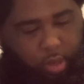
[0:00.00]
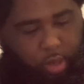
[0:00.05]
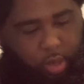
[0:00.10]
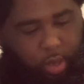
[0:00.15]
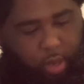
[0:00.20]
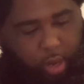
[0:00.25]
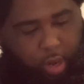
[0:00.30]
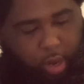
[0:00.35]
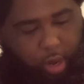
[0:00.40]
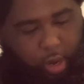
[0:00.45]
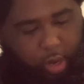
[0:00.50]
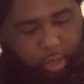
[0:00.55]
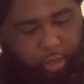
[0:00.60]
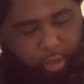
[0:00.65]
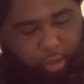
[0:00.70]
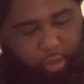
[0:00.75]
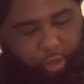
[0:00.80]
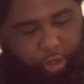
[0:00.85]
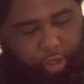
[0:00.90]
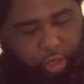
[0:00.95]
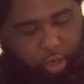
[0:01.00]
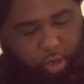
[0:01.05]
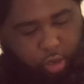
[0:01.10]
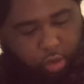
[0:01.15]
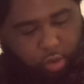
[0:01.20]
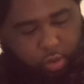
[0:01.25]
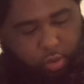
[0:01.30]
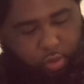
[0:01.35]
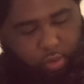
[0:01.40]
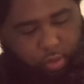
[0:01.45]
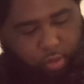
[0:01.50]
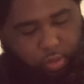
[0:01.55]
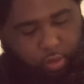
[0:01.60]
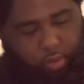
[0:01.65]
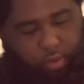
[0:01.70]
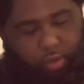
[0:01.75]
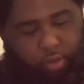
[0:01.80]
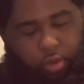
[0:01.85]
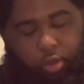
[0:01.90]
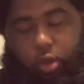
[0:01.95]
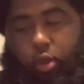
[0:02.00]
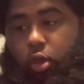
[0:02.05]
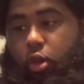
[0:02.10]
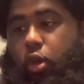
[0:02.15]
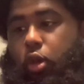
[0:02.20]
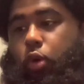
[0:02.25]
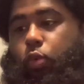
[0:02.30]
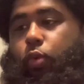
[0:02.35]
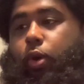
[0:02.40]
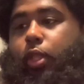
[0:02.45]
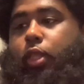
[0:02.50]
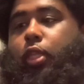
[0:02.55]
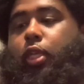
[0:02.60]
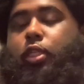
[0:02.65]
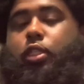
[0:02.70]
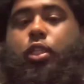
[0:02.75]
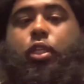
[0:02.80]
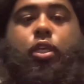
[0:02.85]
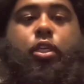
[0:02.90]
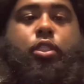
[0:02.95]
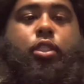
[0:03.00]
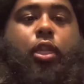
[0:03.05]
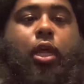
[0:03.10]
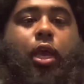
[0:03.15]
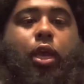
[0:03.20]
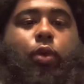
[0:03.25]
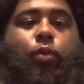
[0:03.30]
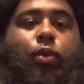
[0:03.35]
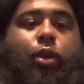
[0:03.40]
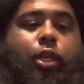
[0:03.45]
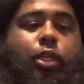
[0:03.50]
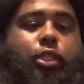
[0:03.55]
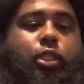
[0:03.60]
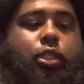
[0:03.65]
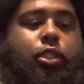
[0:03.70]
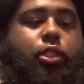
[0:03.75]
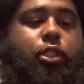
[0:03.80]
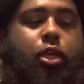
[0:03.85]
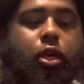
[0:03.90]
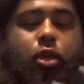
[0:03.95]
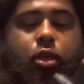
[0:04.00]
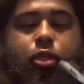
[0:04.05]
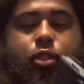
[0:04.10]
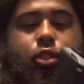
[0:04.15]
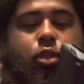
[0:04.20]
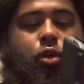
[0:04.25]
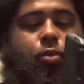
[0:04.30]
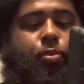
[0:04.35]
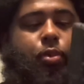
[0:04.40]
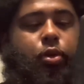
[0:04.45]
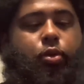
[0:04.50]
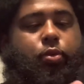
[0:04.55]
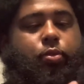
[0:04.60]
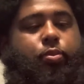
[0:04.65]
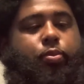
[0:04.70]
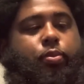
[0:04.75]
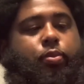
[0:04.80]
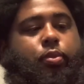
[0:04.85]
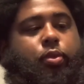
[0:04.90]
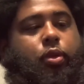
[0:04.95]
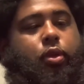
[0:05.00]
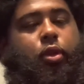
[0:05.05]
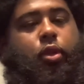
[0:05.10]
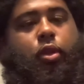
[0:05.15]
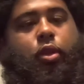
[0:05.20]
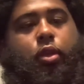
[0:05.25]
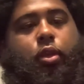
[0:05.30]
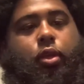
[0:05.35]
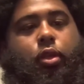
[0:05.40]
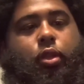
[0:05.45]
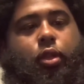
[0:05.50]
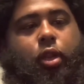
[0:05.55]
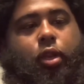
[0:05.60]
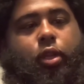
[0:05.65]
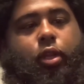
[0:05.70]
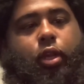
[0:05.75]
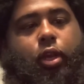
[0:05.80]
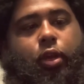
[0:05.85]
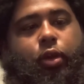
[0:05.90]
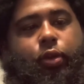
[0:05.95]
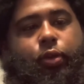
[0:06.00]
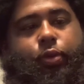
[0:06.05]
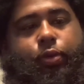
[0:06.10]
And I'll also show you what this looks like when it's installed. So boom. There you go.